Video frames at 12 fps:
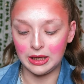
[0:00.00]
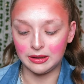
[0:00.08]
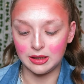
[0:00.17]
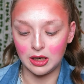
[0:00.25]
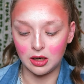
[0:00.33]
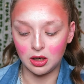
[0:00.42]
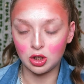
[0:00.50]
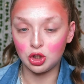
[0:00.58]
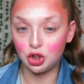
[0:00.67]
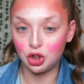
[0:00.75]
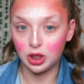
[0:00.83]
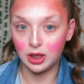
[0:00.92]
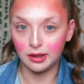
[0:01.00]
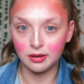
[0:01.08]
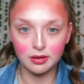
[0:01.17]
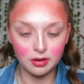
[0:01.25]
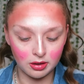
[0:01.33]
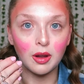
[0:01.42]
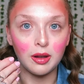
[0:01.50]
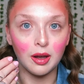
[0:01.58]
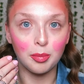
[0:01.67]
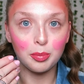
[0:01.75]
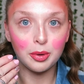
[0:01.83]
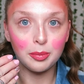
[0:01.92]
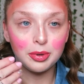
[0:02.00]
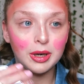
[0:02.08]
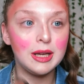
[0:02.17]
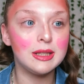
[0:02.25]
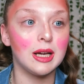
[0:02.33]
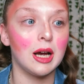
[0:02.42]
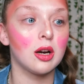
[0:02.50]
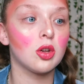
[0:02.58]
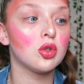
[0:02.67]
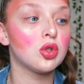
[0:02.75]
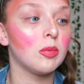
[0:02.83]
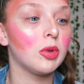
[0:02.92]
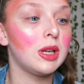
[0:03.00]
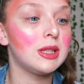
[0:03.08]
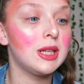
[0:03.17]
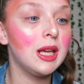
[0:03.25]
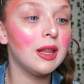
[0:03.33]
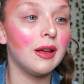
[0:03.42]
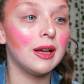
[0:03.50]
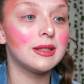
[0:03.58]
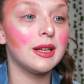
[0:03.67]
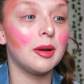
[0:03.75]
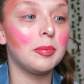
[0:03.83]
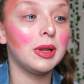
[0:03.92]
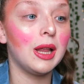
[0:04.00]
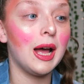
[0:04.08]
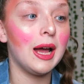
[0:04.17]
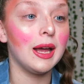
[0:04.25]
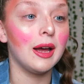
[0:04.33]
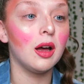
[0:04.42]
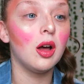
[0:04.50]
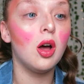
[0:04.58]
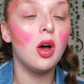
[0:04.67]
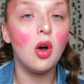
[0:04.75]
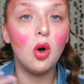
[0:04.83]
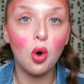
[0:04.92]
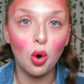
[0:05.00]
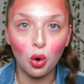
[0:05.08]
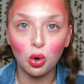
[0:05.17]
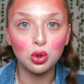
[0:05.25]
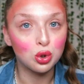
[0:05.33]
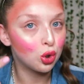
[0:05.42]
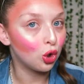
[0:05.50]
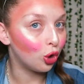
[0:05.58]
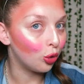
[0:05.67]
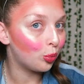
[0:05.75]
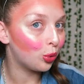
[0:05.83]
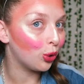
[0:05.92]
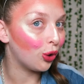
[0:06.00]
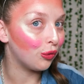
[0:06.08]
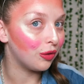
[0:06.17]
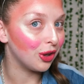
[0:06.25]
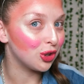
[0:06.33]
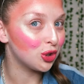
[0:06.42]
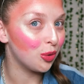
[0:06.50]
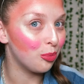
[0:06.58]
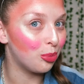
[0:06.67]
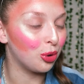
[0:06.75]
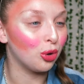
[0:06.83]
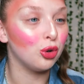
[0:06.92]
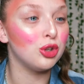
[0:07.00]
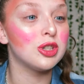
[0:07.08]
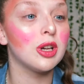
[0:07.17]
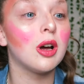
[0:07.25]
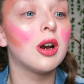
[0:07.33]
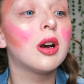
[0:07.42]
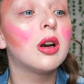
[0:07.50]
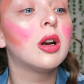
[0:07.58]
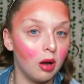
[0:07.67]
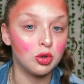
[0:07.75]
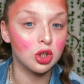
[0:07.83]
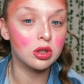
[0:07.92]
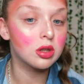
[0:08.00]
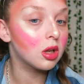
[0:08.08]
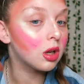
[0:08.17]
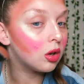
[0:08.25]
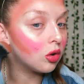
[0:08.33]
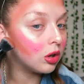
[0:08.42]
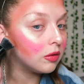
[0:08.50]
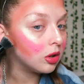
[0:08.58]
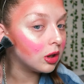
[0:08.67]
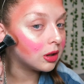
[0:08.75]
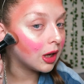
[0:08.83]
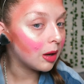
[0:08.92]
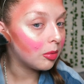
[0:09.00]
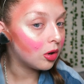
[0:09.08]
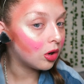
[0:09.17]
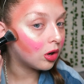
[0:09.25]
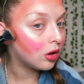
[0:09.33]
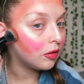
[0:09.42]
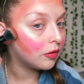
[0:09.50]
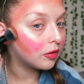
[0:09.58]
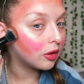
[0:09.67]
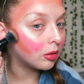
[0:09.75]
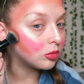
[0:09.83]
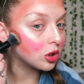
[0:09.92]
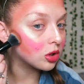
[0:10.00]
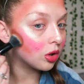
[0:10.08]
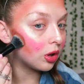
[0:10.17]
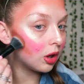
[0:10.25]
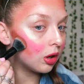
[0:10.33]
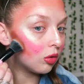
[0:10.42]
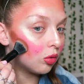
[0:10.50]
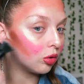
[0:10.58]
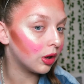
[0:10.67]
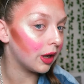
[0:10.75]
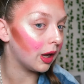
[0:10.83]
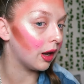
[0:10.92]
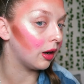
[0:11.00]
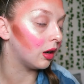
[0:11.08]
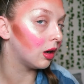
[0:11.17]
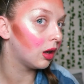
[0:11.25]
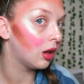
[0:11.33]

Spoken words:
a dark shade. Yep, pretty dark. So I'm going to take this and apply it on top of this bronzer. I'm just not even going to tap it off. I'm just going to go right in.